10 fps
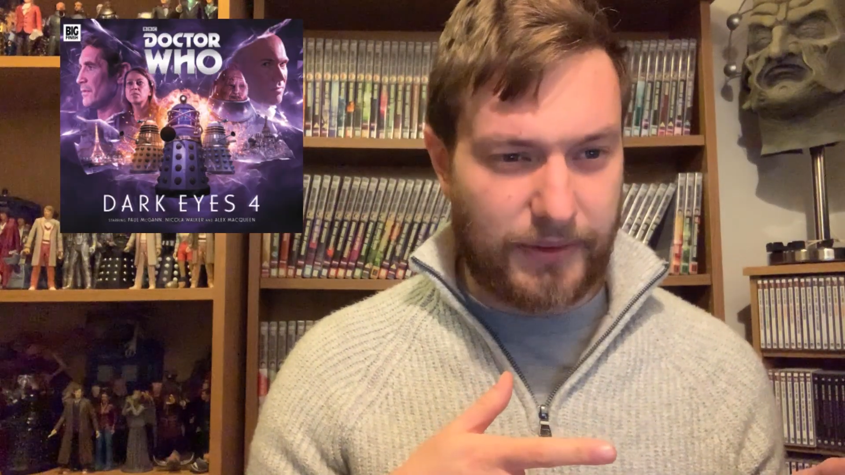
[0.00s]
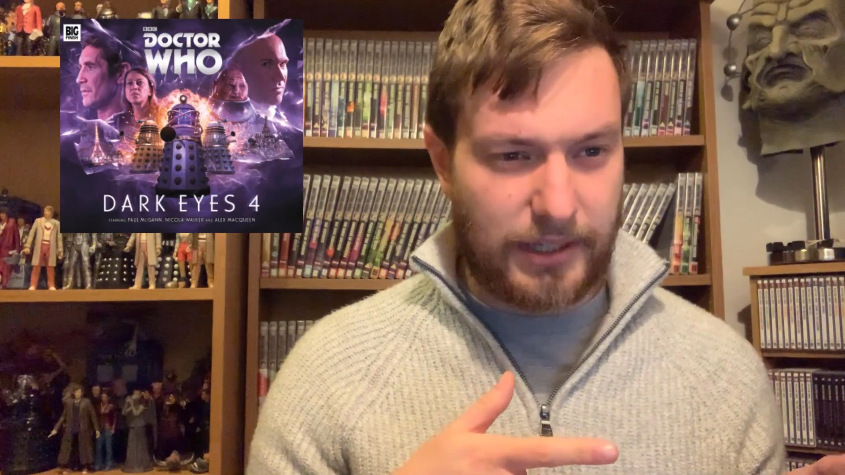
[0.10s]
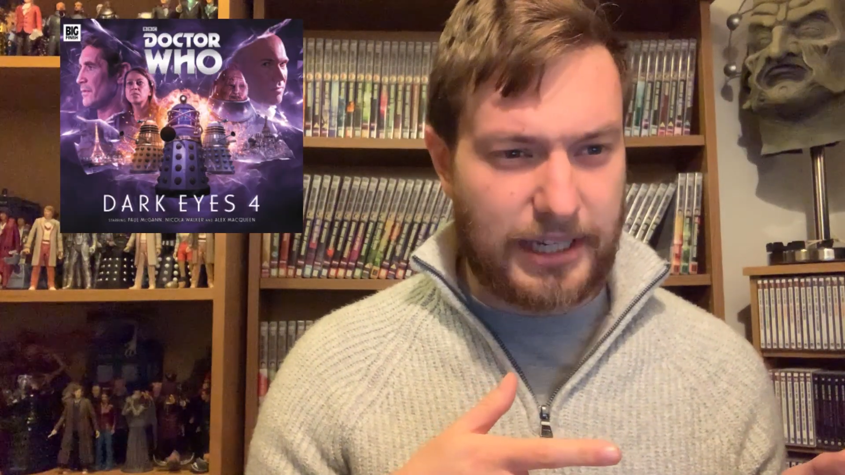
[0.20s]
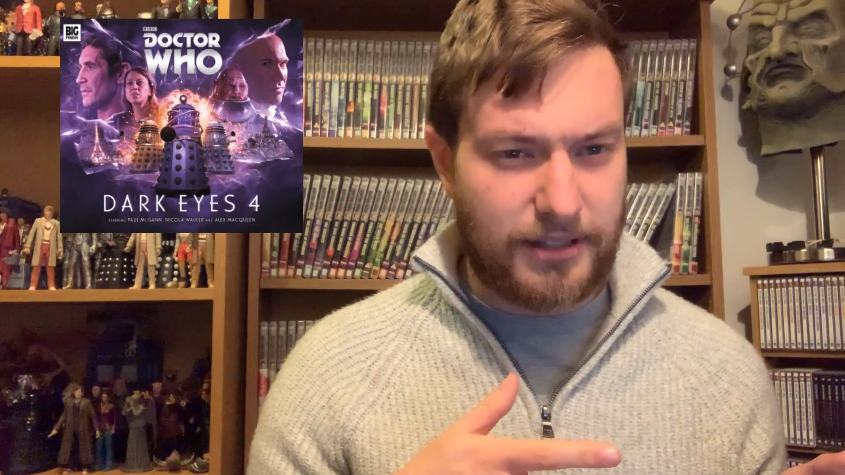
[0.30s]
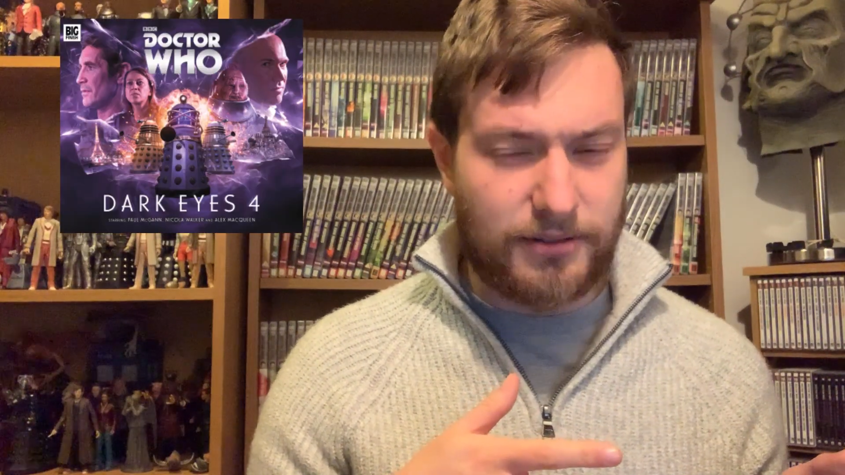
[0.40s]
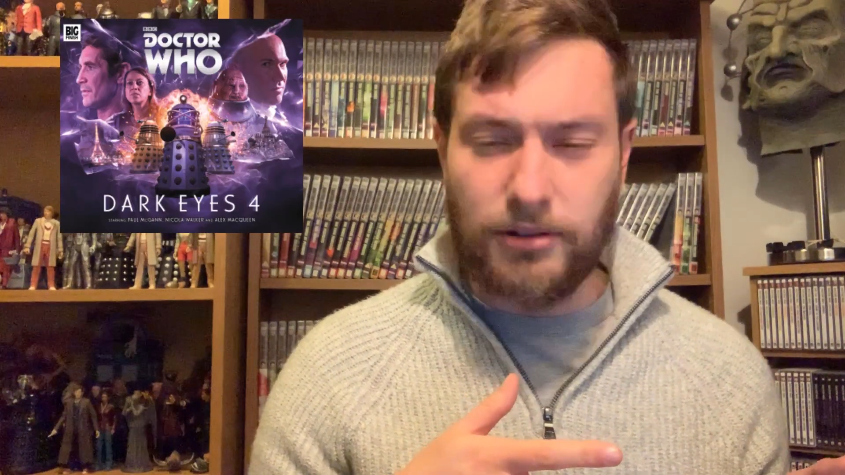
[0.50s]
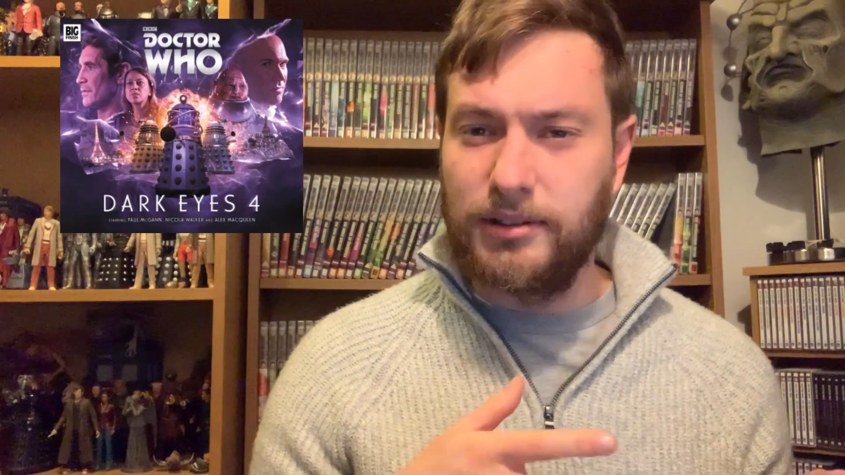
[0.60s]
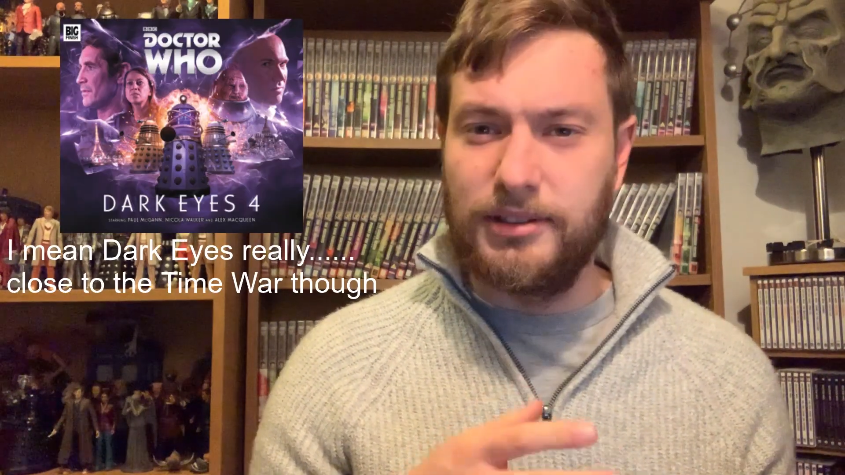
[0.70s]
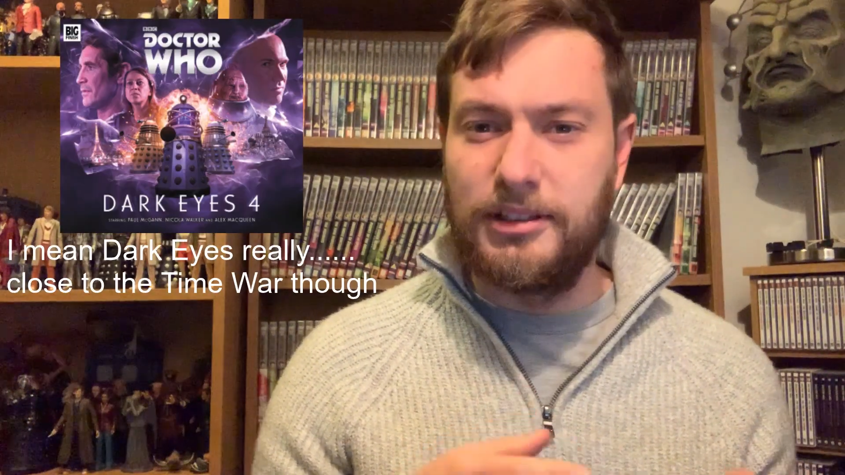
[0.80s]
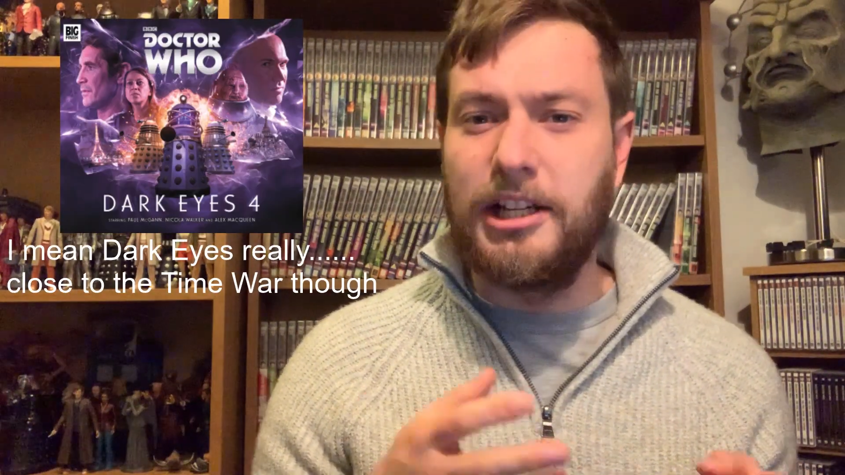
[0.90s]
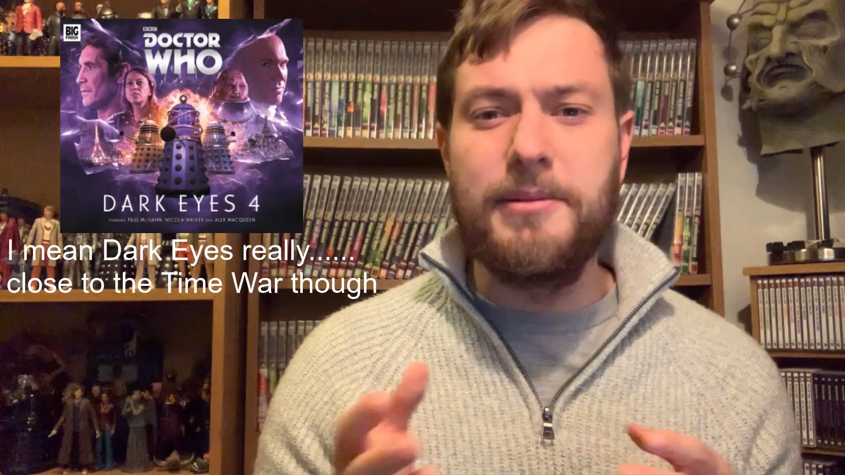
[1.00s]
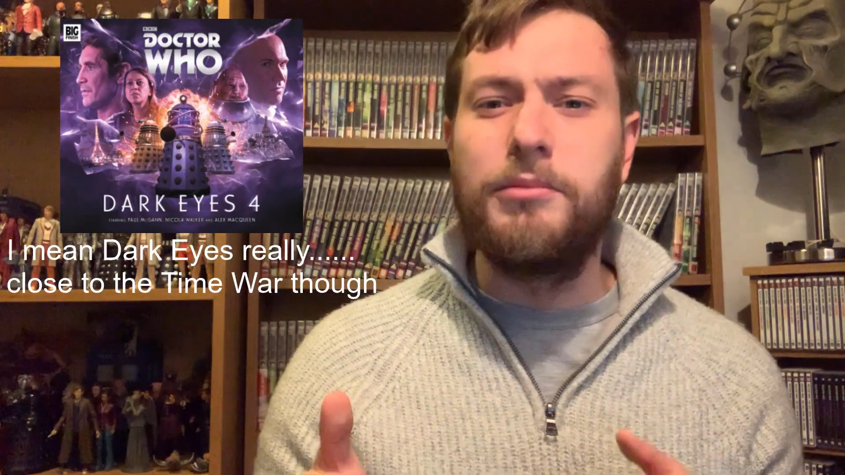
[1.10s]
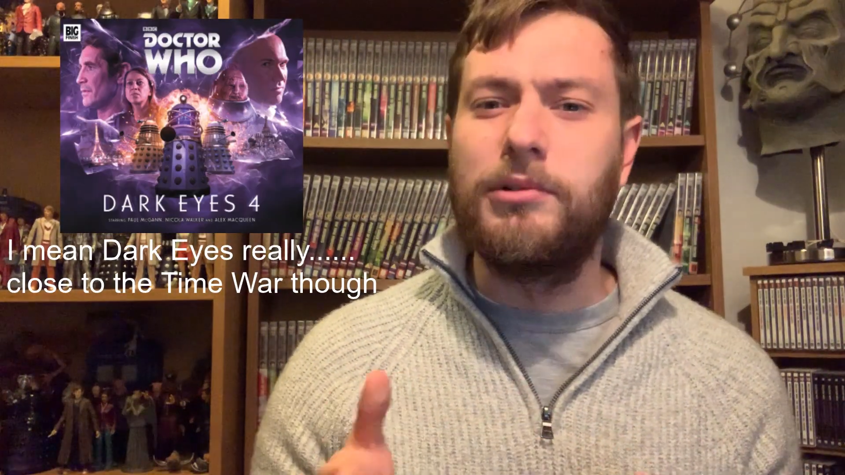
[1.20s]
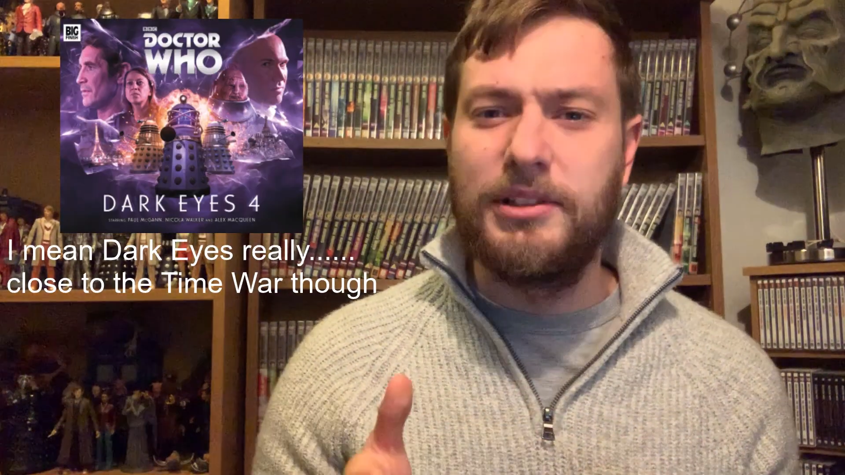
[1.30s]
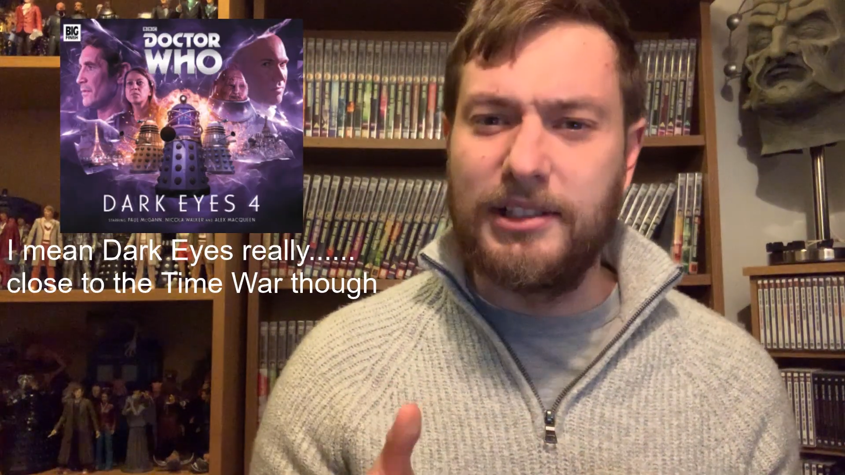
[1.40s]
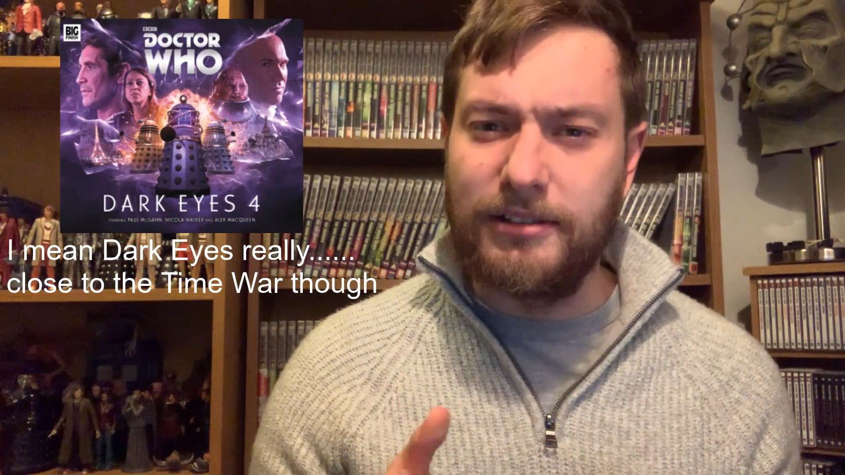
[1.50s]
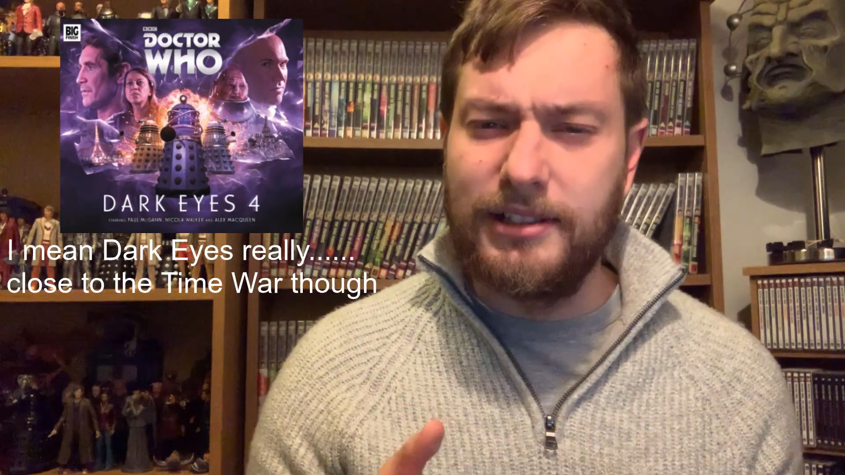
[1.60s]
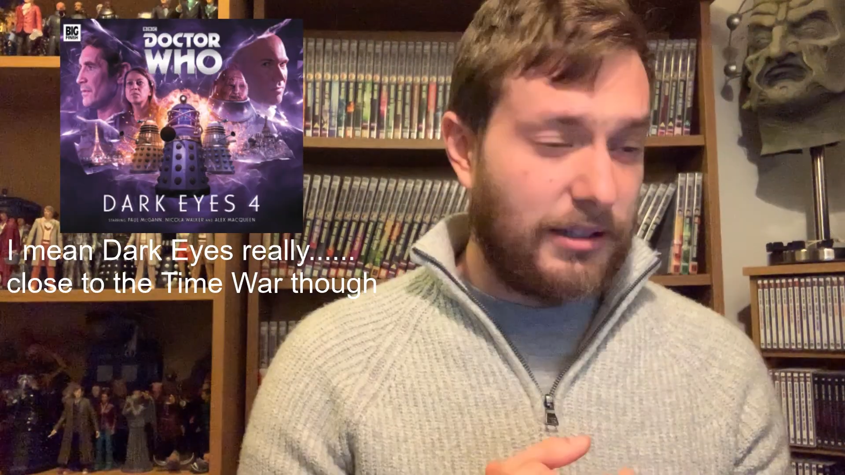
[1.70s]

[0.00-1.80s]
the 8th Doctor Time War series.